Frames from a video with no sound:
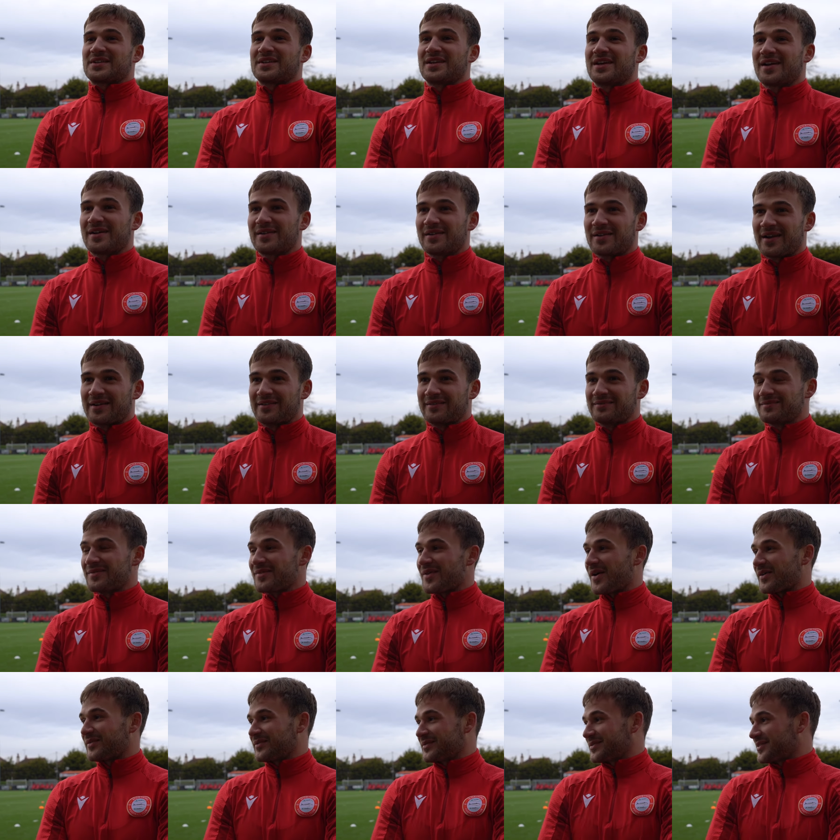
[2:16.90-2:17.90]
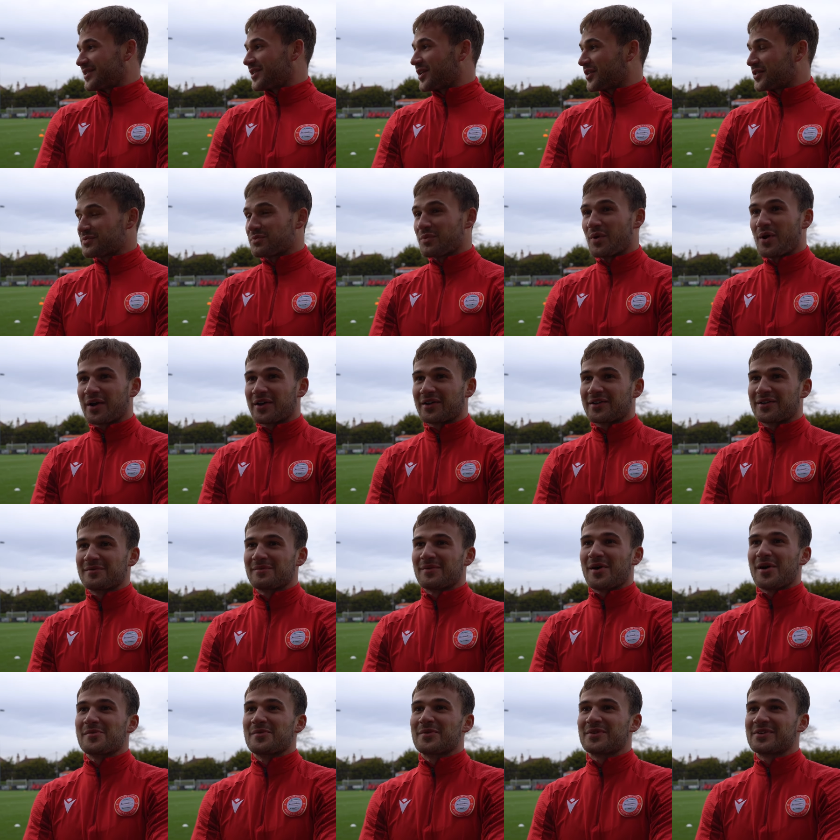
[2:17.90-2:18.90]
so yeah, and you know it's working at the
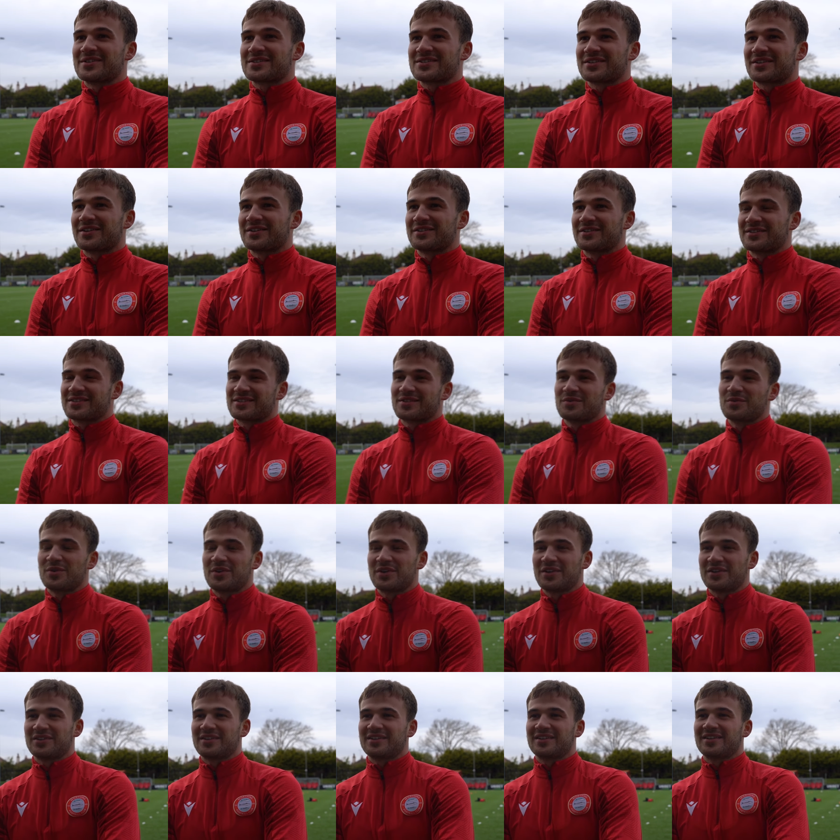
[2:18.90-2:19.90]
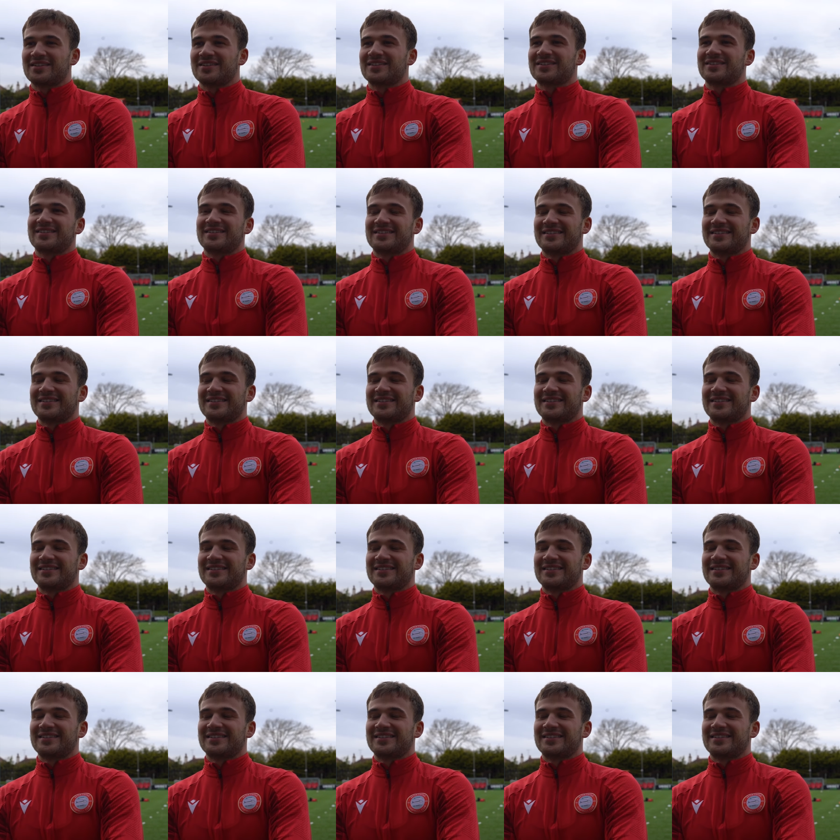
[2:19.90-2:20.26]
moment, so it's all good. Yeah.